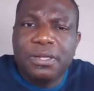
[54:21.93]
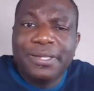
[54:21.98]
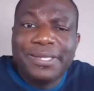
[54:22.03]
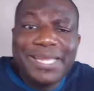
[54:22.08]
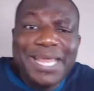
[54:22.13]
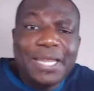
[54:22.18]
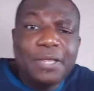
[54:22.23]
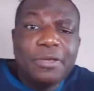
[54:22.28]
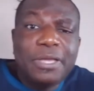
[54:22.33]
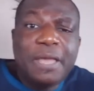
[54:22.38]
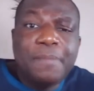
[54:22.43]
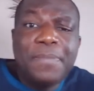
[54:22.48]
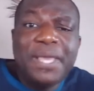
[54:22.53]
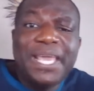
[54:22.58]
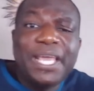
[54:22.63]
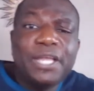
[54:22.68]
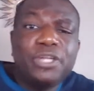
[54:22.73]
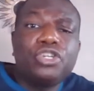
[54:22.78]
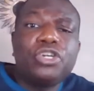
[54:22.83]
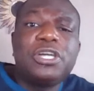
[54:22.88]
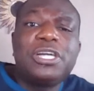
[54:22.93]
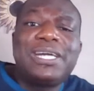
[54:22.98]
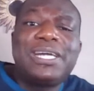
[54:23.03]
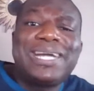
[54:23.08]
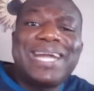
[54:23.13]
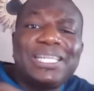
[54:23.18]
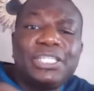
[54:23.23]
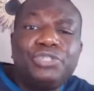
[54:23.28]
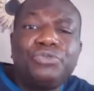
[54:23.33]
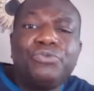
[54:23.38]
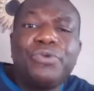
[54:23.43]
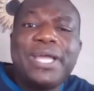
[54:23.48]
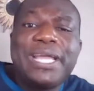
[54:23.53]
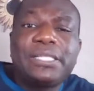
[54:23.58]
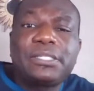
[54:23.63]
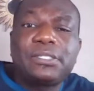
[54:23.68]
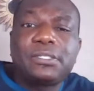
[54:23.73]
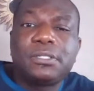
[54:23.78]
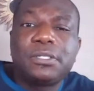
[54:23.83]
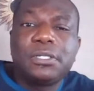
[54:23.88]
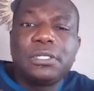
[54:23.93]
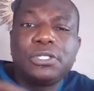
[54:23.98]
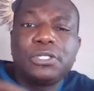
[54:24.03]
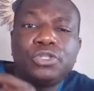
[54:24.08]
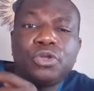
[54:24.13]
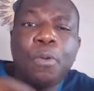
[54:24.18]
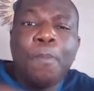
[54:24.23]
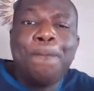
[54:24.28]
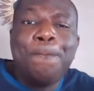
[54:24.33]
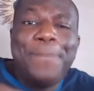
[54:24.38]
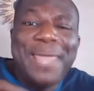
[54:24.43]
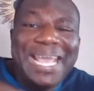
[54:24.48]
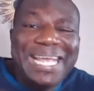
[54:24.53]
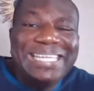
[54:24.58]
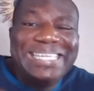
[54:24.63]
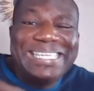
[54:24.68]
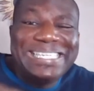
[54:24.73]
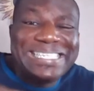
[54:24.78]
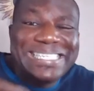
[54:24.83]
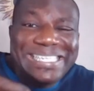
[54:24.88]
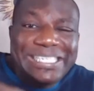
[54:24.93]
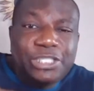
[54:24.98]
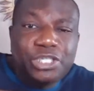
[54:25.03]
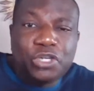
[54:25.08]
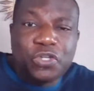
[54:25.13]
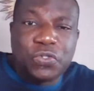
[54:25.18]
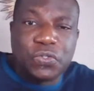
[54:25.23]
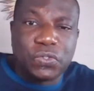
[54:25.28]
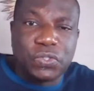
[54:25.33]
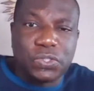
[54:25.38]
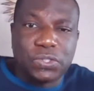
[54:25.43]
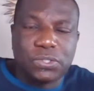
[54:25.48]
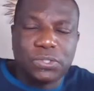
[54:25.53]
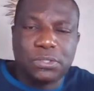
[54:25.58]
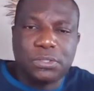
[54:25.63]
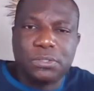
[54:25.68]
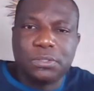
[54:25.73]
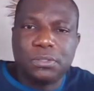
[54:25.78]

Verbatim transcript: Then you can begin to graduate to big decisions.